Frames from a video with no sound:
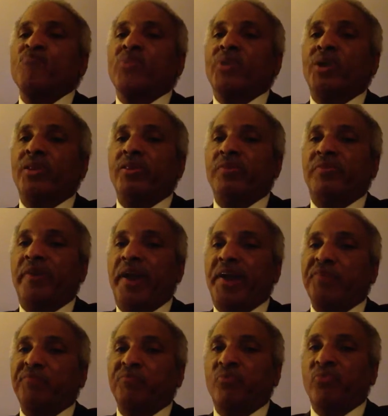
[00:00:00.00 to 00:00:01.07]
and the fact
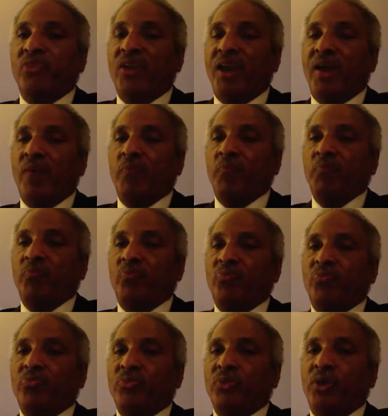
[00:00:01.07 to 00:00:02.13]
that
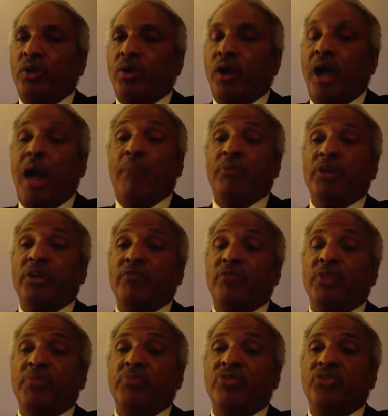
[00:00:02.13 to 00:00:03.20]
I'm looking for
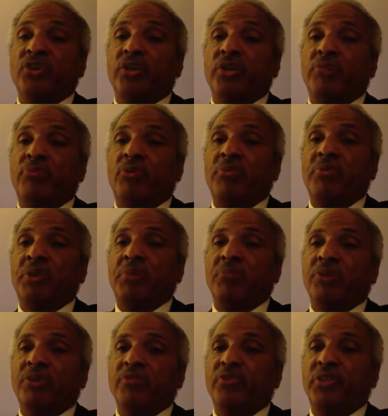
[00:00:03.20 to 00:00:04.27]
them to set an appointment, I'm
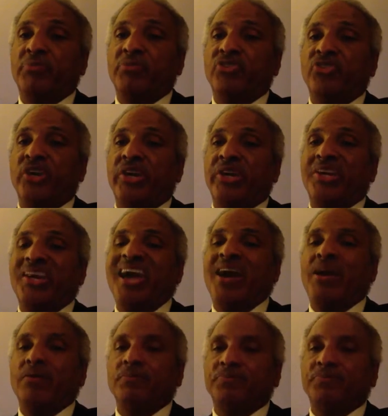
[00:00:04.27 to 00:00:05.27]
looking for them to set it now.